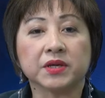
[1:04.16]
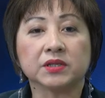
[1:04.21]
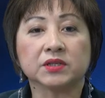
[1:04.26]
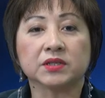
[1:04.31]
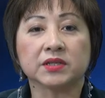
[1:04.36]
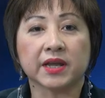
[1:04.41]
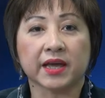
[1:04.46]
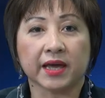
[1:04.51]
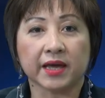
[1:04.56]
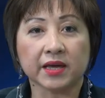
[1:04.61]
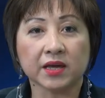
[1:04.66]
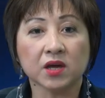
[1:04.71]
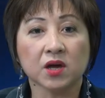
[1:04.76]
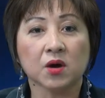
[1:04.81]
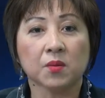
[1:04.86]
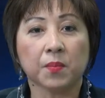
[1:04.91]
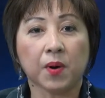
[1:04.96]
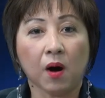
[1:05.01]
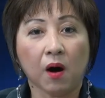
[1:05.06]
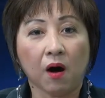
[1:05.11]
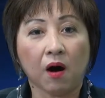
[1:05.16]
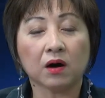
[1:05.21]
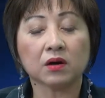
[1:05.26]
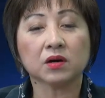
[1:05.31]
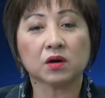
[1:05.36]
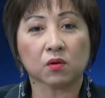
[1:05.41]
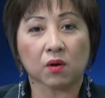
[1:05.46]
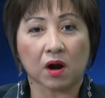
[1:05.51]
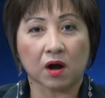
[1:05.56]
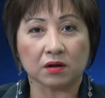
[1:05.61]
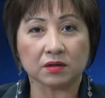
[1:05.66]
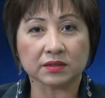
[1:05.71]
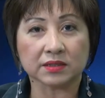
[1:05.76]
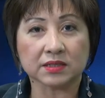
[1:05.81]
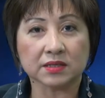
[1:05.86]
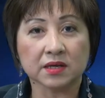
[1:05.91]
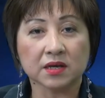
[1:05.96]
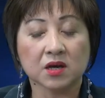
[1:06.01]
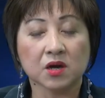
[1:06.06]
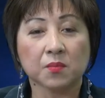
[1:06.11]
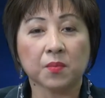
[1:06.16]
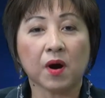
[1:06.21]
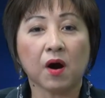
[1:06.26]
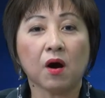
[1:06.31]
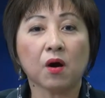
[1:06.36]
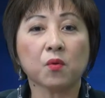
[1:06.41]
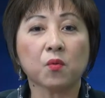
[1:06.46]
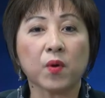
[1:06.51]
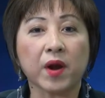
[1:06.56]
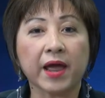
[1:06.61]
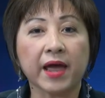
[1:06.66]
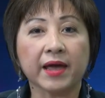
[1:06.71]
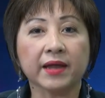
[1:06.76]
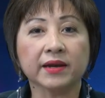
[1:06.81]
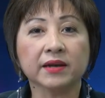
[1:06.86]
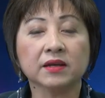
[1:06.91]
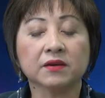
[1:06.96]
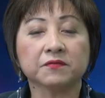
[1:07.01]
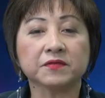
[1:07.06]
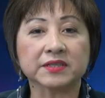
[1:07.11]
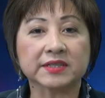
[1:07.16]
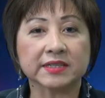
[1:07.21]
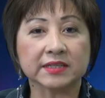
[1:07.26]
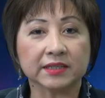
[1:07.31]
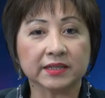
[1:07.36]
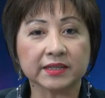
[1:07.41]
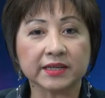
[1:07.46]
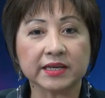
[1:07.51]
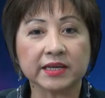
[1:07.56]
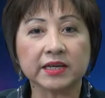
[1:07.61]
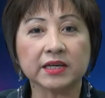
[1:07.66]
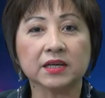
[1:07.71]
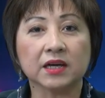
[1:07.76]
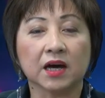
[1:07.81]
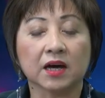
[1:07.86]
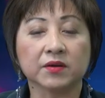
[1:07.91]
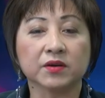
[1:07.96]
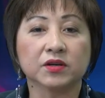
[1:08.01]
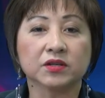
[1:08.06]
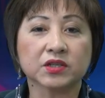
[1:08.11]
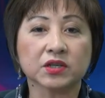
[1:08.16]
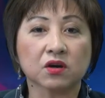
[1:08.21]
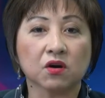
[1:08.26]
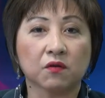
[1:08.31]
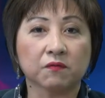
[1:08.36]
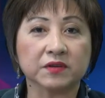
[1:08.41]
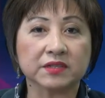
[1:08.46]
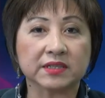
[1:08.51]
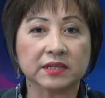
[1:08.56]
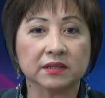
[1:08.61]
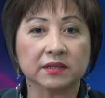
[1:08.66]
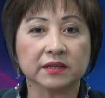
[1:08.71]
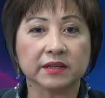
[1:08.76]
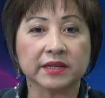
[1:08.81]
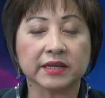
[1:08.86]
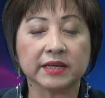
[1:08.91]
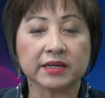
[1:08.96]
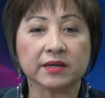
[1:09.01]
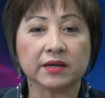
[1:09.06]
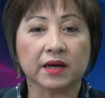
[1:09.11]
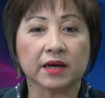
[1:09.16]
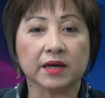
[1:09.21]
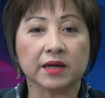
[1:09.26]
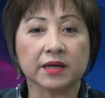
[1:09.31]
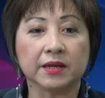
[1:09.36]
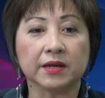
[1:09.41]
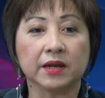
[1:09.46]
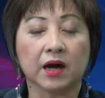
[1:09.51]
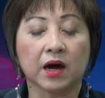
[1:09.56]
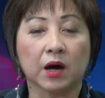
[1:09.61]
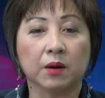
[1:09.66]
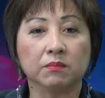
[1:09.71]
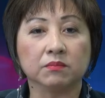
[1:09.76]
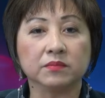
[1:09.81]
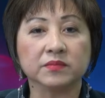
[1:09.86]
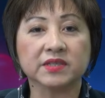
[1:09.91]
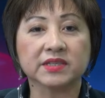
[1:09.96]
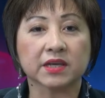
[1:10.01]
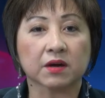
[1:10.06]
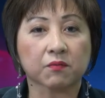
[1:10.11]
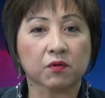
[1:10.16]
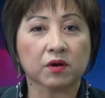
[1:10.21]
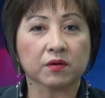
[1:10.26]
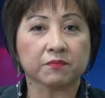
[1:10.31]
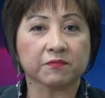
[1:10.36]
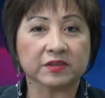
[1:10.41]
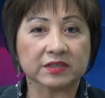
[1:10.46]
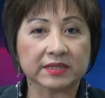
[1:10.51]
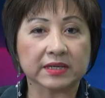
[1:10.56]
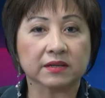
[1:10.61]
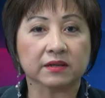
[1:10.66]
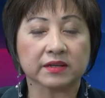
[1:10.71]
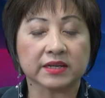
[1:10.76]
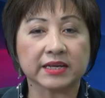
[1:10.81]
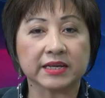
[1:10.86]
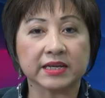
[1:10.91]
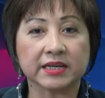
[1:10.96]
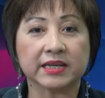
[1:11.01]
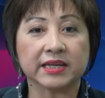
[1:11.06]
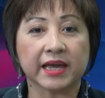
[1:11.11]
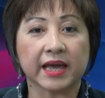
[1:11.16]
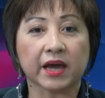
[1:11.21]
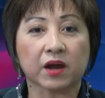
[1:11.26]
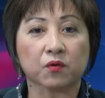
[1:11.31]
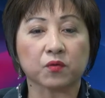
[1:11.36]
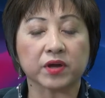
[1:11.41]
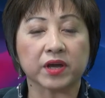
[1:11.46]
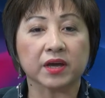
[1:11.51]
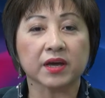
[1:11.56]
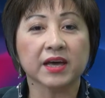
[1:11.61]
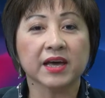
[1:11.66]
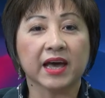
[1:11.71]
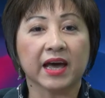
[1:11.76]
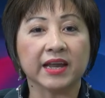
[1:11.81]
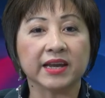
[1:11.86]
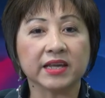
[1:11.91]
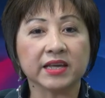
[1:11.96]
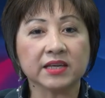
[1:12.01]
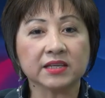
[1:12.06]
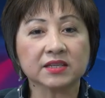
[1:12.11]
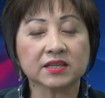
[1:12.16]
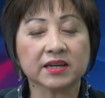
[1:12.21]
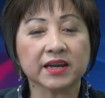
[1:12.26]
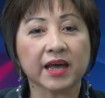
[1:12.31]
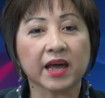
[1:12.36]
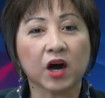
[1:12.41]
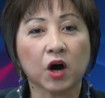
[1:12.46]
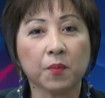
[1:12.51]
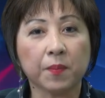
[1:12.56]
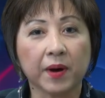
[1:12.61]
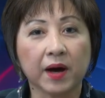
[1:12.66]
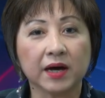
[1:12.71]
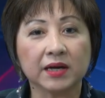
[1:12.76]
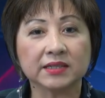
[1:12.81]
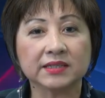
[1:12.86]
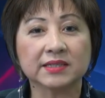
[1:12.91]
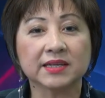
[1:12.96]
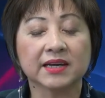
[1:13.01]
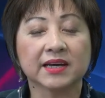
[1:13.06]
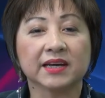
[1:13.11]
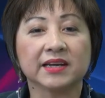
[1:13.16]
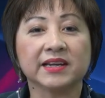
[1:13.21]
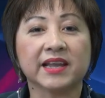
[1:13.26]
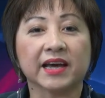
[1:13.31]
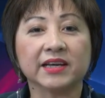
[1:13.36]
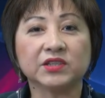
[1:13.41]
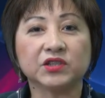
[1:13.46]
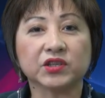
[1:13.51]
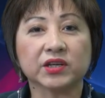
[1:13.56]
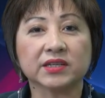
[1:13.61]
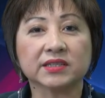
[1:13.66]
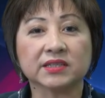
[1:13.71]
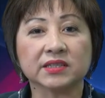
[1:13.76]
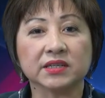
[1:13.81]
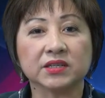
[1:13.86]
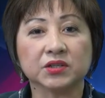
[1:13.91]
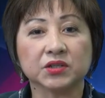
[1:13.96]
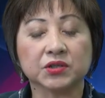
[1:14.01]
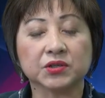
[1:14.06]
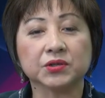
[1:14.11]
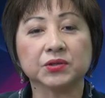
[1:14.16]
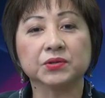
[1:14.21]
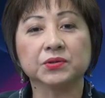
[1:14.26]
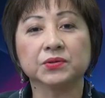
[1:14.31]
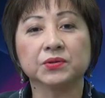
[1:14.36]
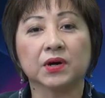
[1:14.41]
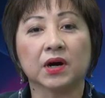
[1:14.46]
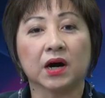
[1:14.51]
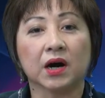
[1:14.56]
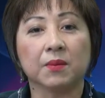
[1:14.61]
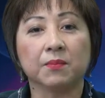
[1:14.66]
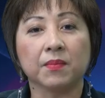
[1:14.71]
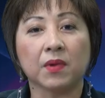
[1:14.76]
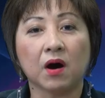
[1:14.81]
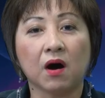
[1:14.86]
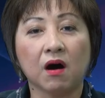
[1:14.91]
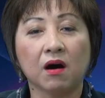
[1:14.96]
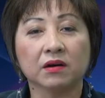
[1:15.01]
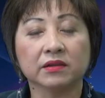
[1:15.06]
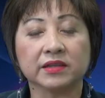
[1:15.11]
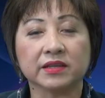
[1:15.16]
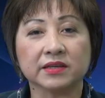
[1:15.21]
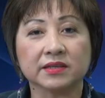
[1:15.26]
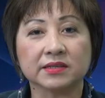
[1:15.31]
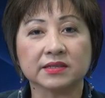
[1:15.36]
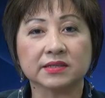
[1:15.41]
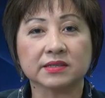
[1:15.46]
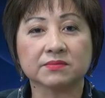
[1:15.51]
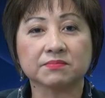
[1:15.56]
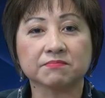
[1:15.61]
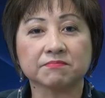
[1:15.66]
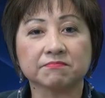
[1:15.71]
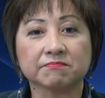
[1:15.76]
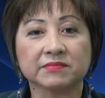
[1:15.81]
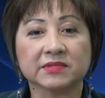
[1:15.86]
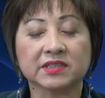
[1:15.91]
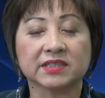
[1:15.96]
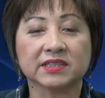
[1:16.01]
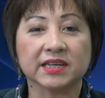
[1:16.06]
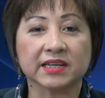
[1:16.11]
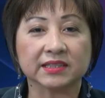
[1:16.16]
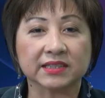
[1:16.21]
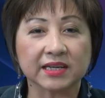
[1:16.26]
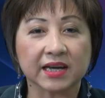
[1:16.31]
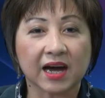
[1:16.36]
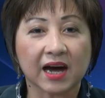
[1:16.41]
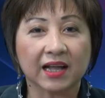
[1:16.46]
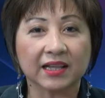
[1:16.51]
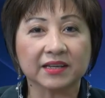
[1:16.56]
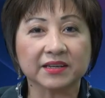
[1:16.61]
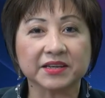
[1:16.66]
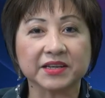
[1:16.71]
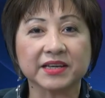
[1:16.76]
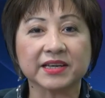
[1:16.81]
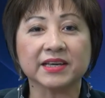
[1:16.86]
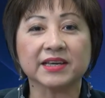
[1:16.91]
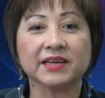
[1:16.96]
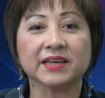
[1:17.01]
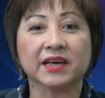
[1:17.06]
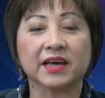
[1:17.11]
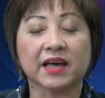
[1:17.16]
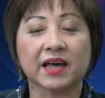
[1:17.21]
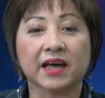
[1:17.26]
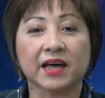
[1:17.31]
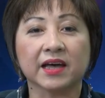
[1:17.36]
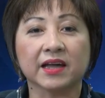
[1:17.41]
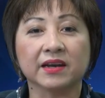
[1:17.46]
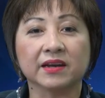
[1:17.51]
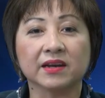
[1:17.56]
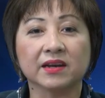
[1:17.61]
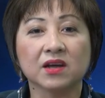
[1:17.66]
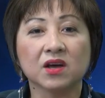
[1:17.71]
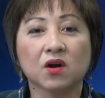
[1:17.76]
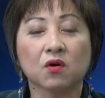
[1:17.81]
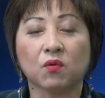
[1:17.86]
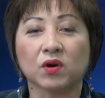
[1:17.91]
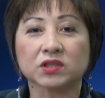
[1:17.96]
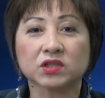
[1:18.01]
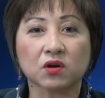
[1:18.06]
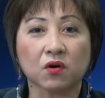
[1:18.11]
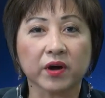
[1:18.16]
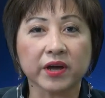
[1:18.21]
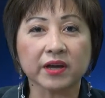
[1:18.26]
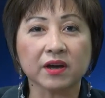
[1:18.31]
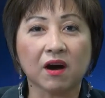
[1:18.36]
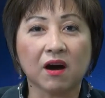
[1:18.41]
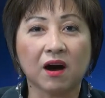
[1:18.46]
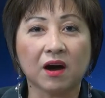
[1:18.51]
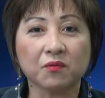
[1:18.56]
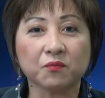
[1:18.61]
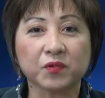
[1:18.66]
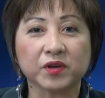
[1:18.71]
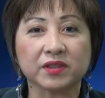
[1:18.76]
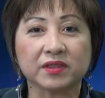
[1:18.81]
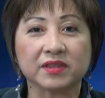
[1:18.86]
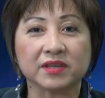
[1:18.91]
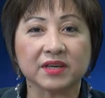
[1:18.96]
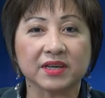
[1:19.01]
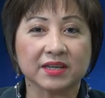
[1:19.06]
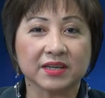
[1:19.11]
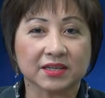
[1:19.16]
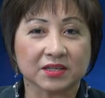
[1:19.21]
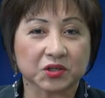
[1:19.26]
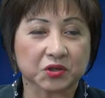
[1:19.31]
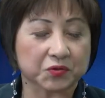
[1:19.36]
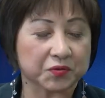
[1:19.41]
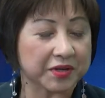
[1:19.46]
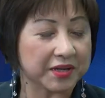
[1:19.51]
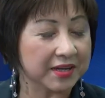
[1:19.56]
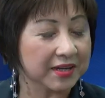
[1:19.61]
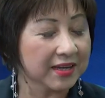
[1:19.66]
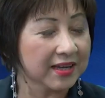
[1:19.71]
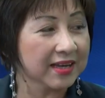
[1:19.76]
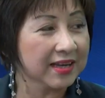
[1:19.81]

me today, Paul Cross. Paul ran facility, a nursing home facility, and um, several facility in the area, and he's gonna help us digest into um, all this technicality and what's going on with the industry.